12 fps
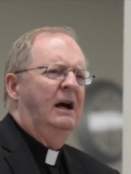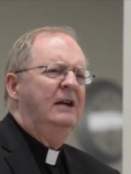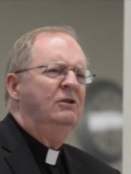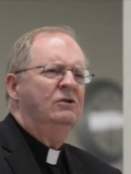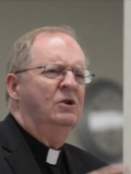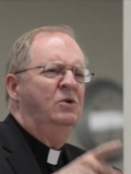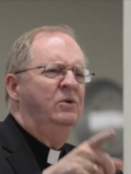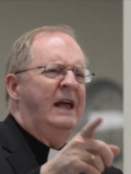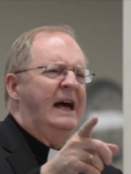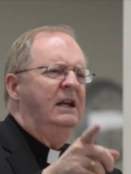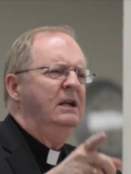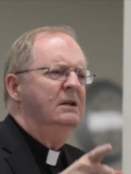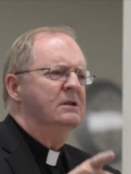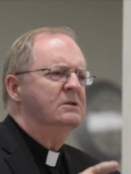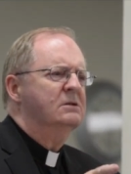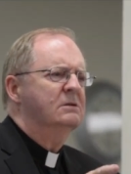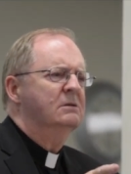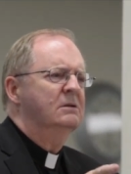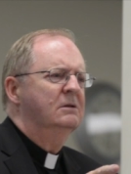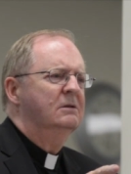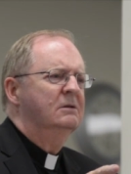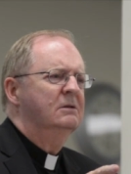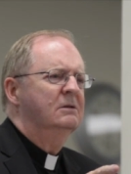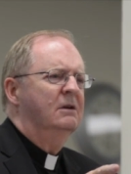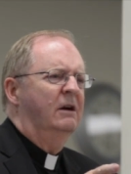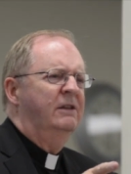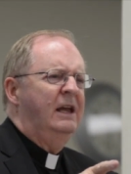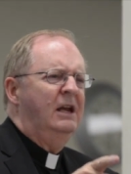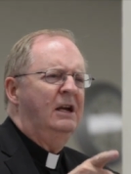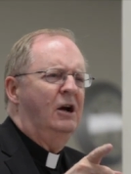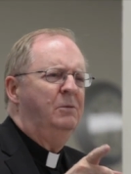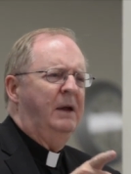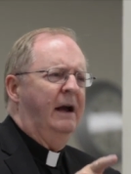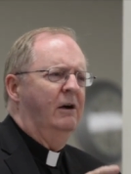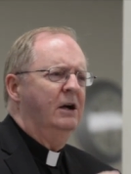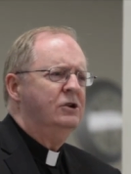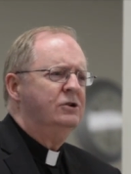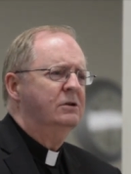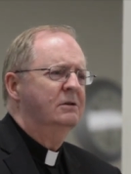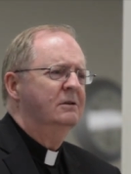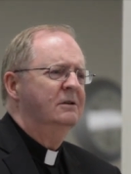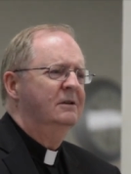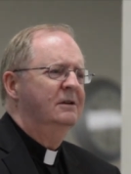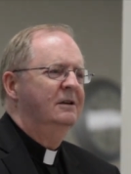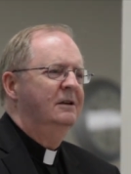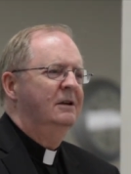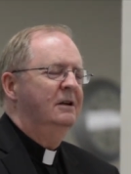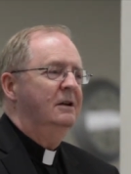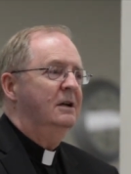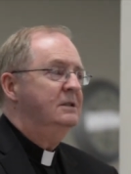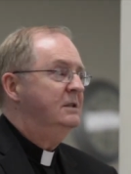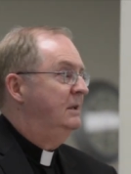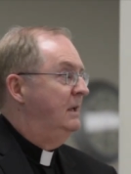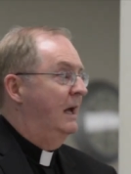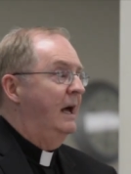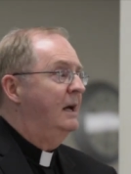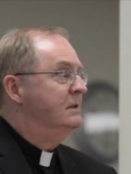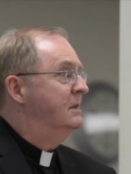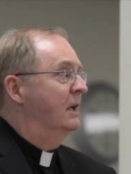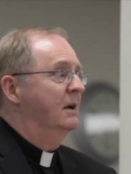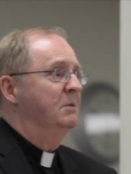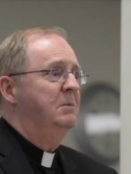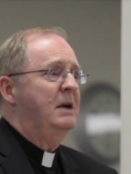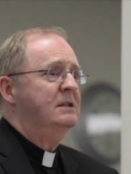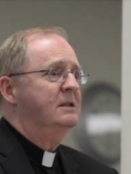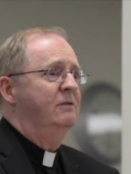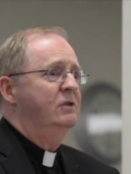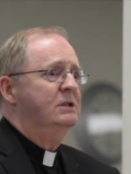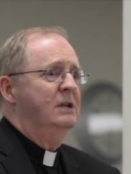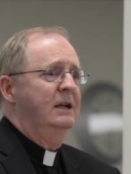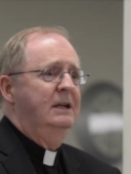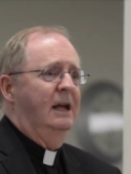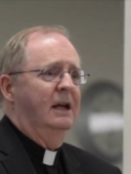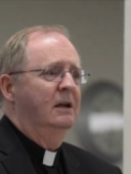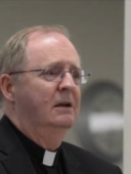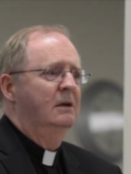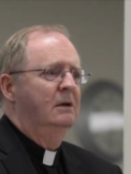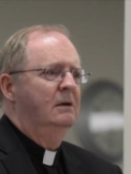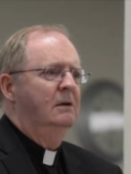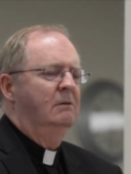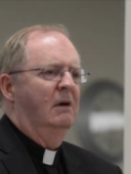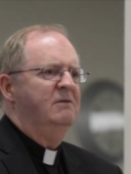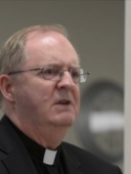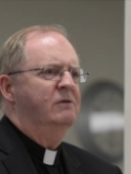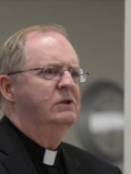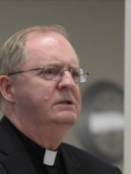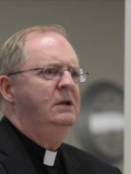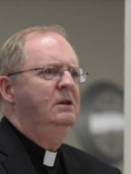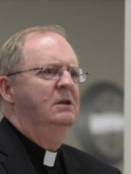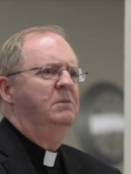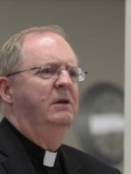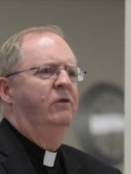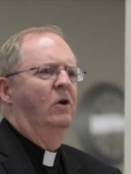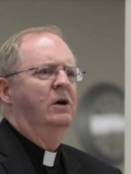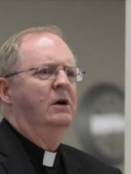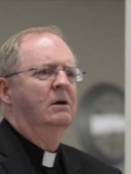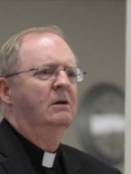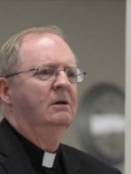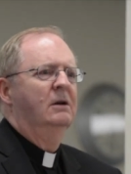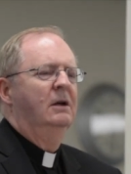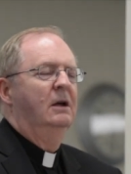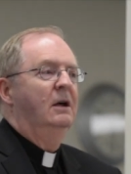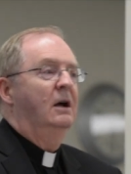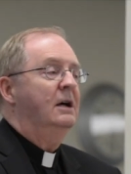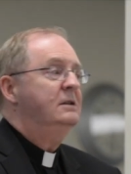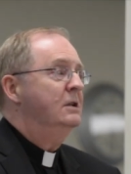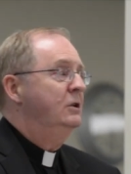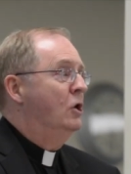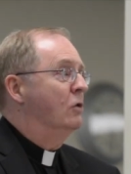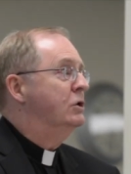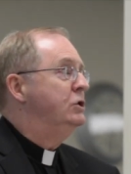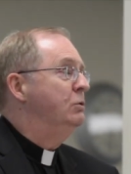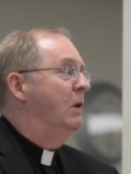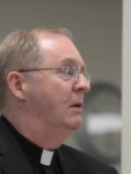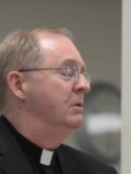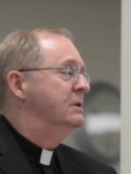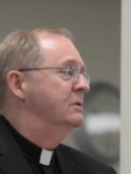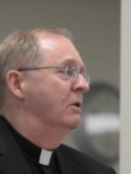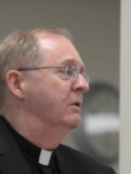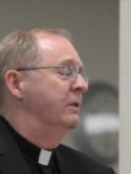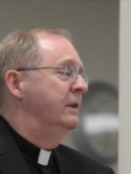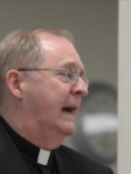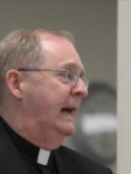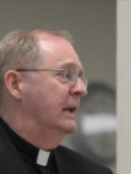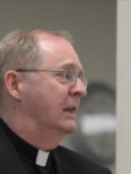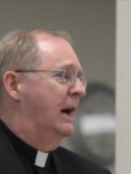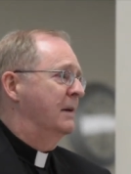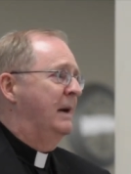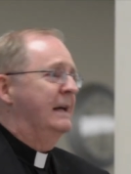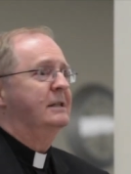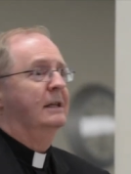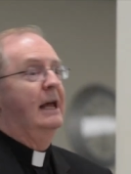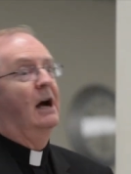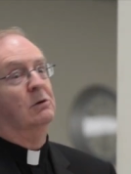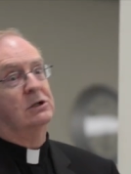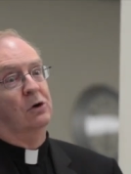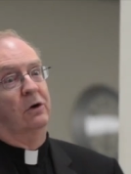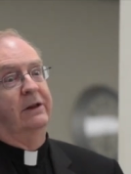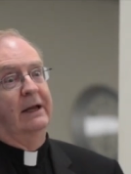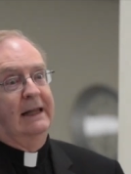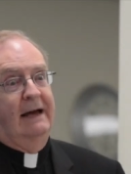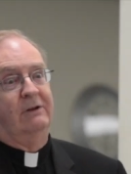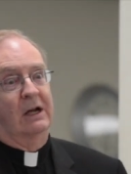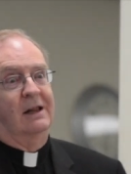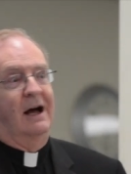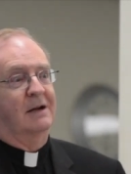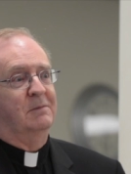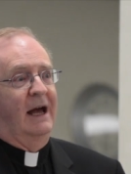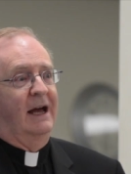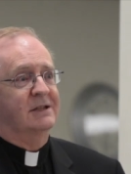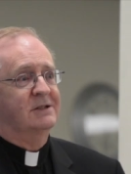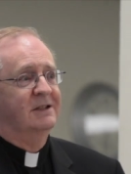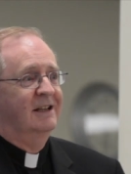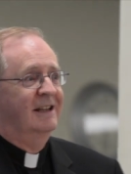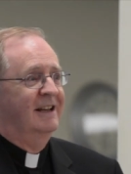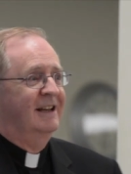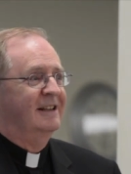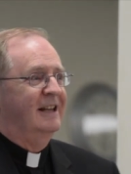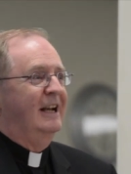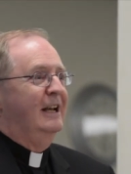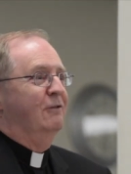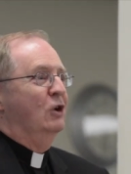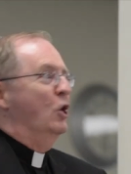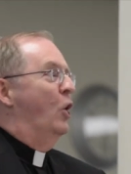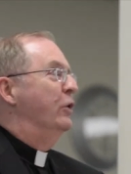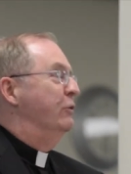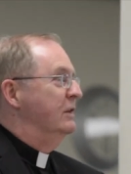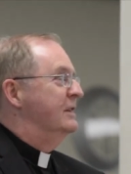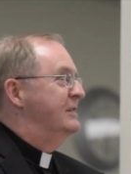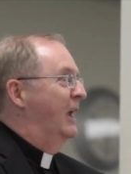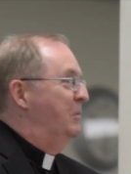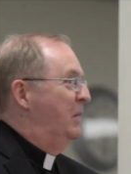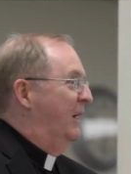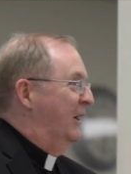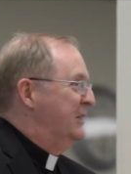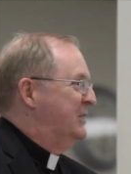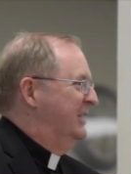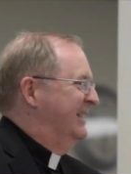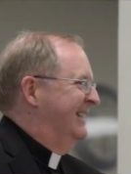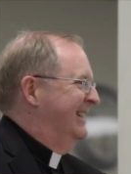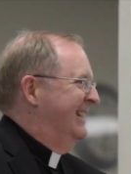I don't know who that is. Are they in our parish? I said, yes, they come to Mass every Sunday. Well, I've never seen them before. I said, no, because you always go to the 9 o'clock Mass, and they always go to the 11 o'clock Mass. They didn't even know they're in the same parish.